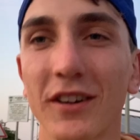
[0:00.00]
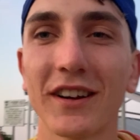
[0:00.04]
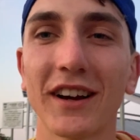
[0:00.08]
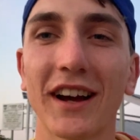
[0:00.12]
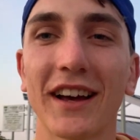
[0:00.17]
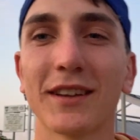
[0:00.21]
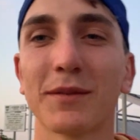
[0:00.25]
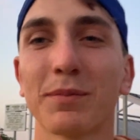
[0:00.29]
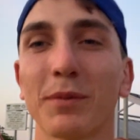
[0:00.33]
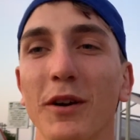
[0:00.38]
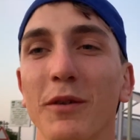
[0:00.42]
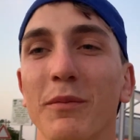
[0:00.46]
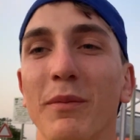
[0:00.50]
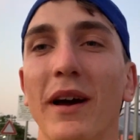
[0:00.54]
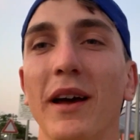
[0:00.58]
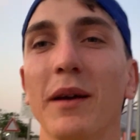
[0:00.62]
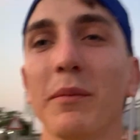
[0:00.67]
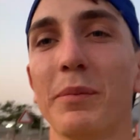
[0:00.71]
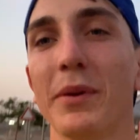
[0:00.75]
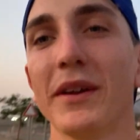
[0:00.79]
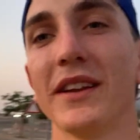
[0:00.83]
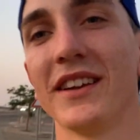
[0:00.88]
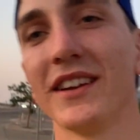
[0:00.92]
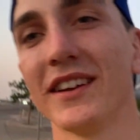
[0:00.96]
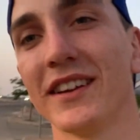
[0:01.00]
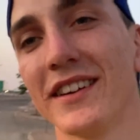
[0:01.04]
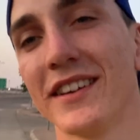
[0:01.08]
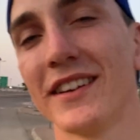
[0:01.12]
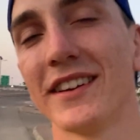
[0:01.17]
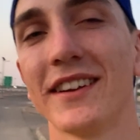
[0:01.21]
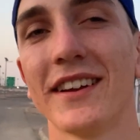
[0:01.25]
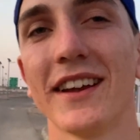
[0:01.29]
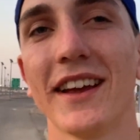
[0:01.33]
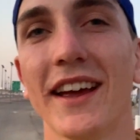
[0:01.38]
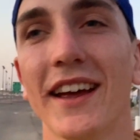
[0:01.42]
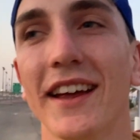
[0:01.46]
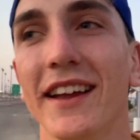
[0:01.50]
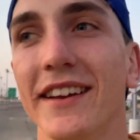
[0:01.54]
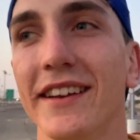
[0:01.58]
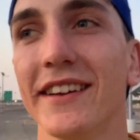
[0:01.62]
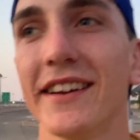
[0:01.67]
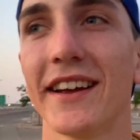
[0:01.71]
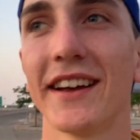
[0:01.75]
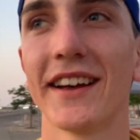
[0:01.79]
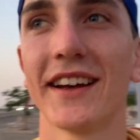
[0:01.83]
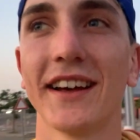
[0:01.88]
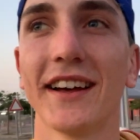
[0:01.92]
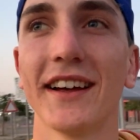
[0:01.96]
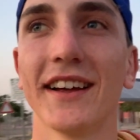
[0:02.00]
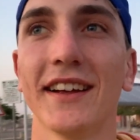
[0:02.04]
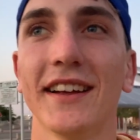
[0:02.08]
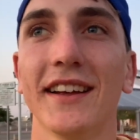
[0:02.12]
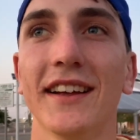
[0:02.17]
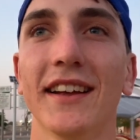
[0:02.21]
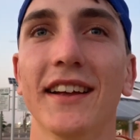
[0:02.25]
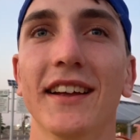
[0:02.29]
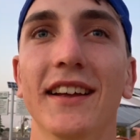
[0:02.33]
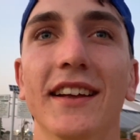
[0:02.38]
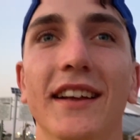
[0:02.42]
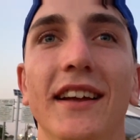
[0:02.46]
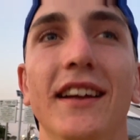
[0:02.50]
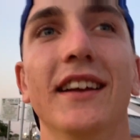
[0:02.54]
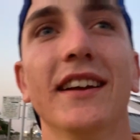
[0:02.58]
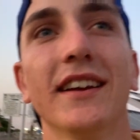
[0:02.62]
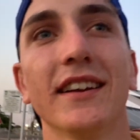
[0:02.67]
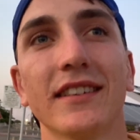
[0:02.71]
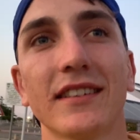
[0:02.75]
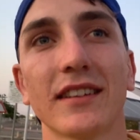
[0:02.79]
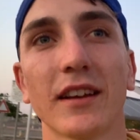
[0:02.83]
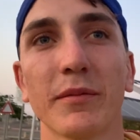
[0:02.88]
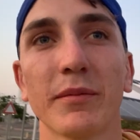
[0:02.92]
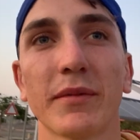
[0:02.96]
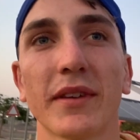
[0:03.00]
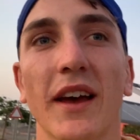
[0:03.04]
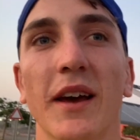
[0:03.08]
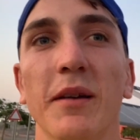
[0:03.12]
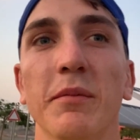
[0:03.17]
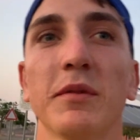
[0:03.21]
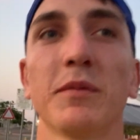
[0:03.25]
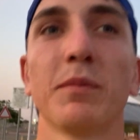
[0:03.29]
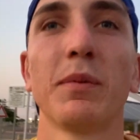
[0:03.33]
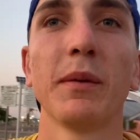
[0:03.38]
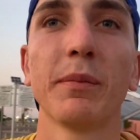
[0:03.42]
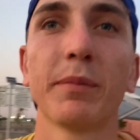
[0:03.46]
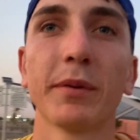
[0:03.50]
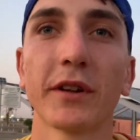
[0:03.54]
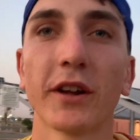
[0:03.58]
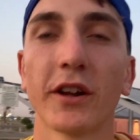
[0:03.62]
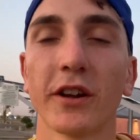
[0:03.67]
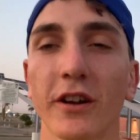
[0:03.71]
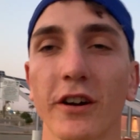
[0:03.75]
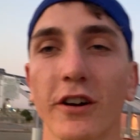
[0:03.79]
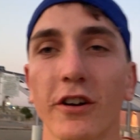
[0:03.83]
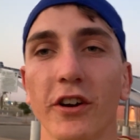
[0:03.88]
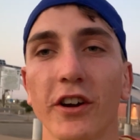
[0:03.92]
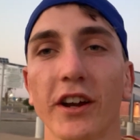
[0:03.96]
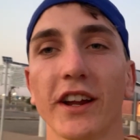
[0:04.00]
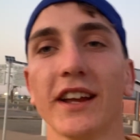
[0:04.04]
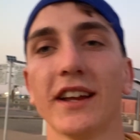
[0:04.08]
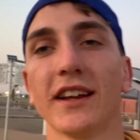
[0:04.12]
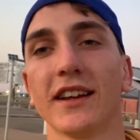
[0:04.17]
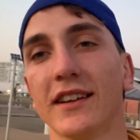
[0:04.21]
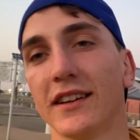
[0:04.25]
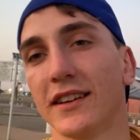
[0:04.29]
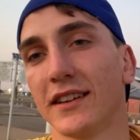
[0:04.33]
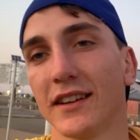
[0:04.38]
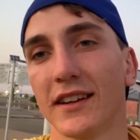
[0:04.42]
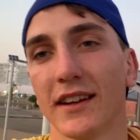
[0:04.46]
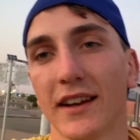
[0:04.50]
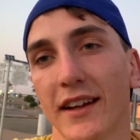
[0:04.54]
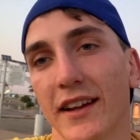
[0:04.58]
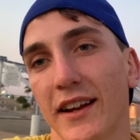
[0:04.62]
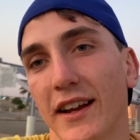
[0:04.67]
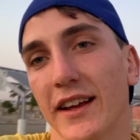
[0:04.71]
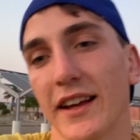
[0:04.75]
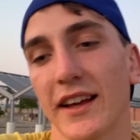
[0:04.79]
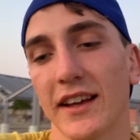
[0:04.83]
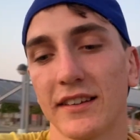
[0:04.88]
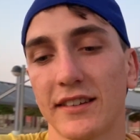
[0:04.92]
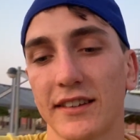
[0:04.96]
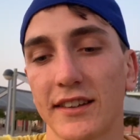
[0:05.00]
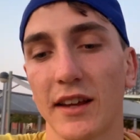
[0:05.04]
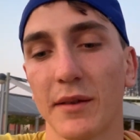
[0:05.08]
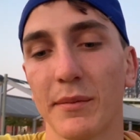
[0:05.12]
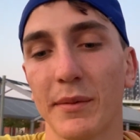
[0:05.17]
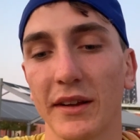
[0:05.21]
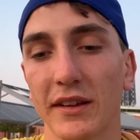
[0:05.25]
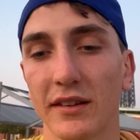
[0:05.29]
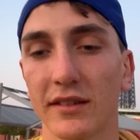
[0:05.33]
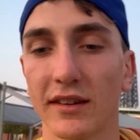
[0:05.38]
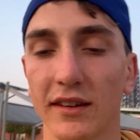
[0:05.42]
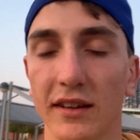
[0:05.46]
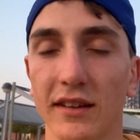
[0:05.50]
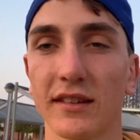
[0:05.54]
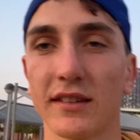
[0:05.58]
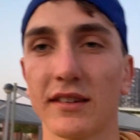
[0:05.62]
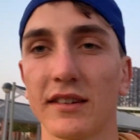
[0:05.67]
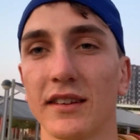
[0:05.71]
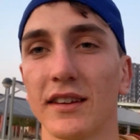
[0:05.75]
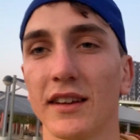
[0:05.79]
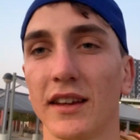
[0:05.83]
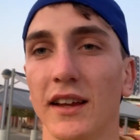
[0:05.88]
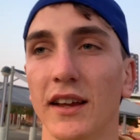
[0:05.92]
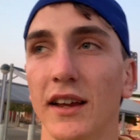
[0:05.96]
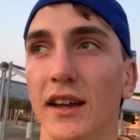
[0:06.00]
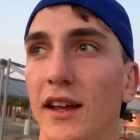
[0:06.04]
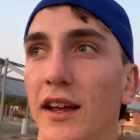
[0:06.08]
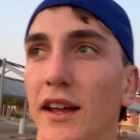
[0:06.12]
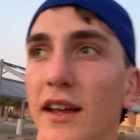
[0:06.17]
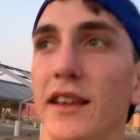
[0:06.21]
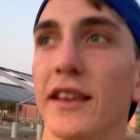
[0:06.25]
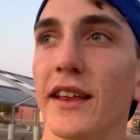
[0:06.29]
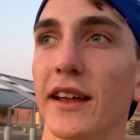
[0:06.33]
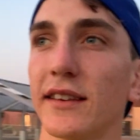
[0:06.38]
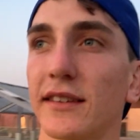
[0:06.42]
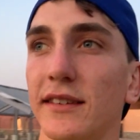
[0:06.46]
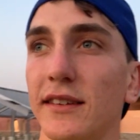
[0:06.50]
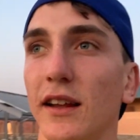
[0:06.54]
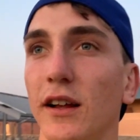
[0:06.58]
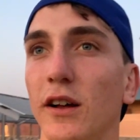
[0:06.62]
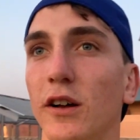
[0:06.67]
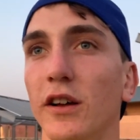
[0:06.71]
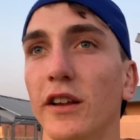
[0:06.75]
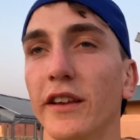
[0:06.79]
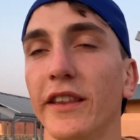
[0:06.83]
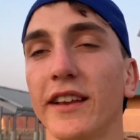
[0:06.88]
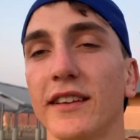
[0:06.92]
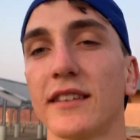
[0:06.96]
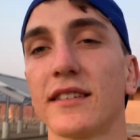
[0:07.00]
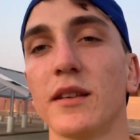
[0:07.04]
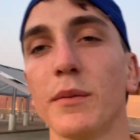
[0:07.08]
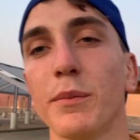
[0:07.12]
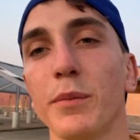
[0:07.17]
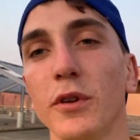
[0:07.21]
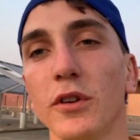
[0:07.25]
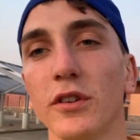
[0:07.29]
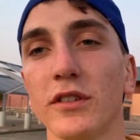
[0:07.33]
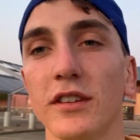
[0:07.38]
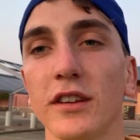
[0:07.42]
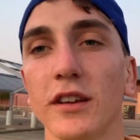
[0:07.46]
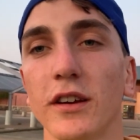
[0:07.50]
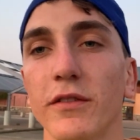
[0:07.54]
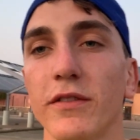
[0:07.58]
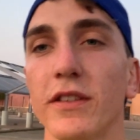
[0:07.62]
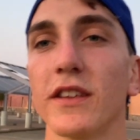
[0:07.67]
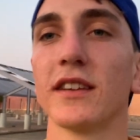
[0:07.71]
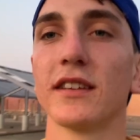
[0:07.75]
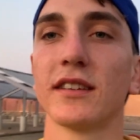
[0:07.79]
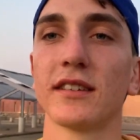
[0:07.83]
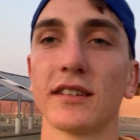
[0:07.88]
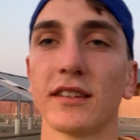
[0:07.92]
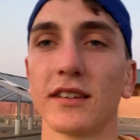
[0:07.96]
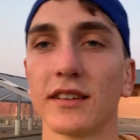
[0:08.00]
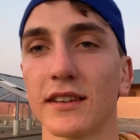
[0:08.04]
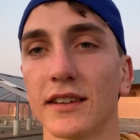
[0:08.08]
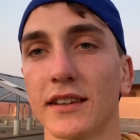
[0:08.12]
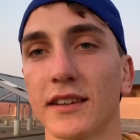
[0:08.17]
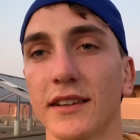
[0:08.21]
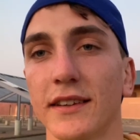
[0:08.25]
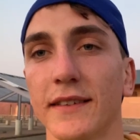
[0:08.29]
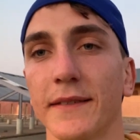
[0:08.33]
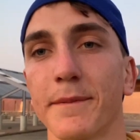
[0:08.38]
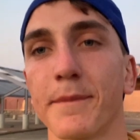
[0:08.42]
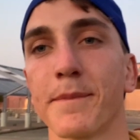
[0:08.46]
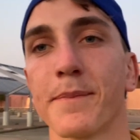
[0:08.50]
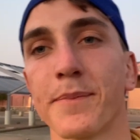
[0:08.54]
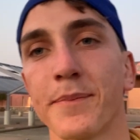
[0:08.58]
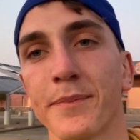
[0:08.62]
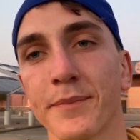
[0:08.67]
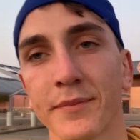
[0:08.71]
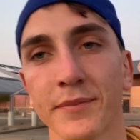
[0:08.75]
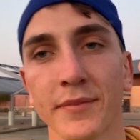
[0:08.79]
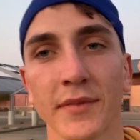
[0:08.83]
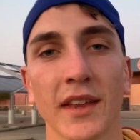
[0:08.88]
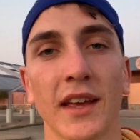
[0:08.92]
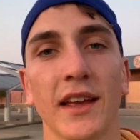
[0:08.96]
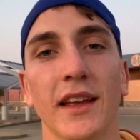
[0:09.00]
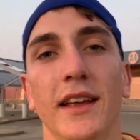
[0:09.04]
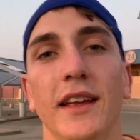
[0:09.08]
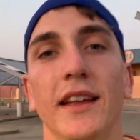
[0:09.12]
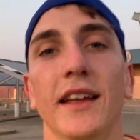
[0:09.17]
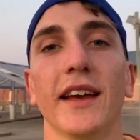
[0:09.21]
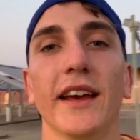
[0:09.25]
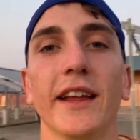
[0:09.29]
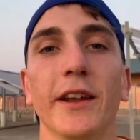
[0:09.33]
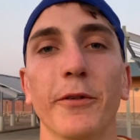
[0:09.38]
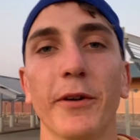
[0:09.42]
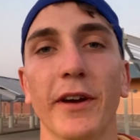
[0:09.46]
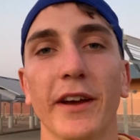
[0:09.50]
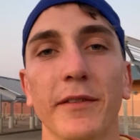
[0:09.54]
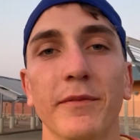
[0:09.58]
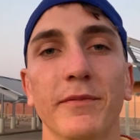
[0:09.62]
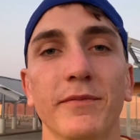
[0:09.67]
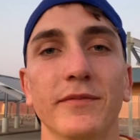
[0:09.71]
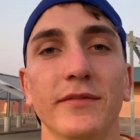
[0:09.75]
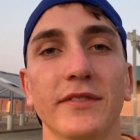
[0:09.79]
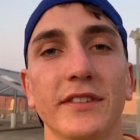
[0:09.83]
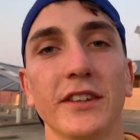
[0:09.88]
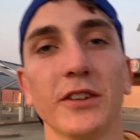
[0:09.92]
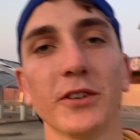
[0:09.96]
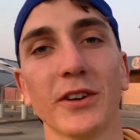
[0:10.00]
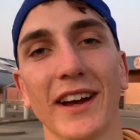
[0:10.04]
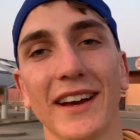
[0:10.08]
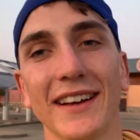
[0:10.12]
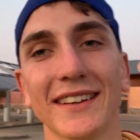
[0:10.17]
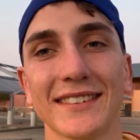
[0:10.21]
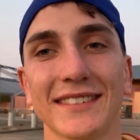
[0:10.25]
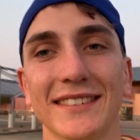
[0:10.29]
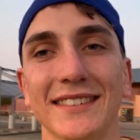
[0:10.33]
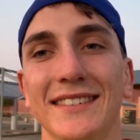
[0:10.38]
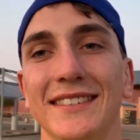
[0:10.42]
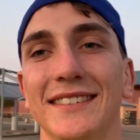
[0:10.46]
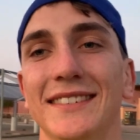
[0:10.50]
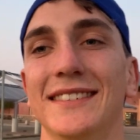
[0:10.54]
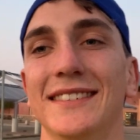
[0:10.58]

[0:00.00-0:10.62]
I spoke my opinion, and uh, sometimes people don't agree, and I guess that makes sense. That's the whole, that's the beauty of this. Anyway, see you guys.